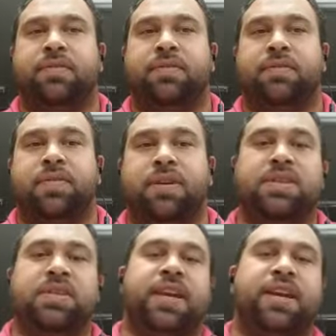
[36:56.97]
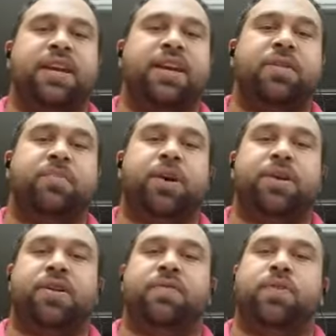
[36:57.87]
Is that a key
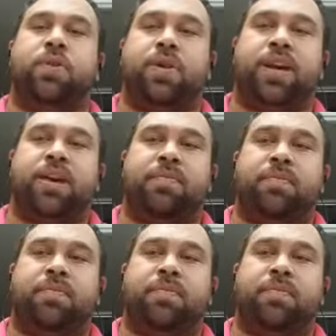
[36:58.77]
component of your game?